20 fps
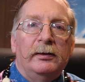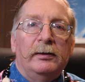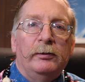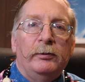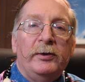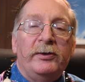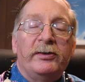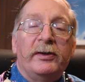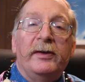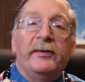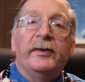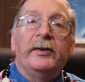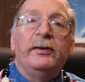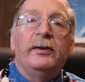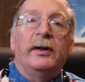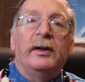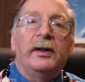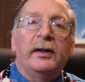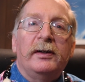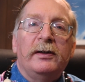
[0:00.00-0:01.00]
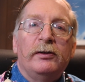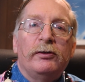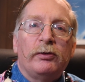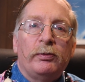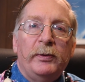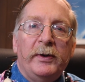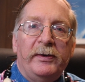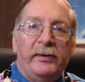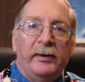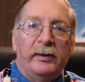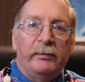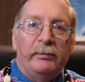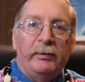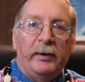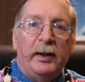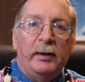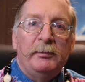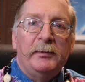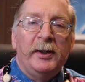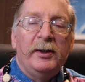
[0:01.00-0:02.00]
We say that God is with their
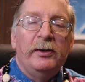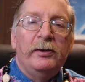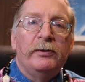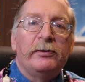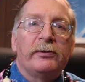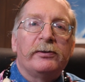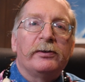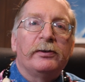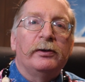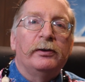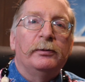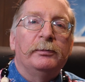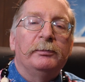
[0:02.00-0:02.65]
families.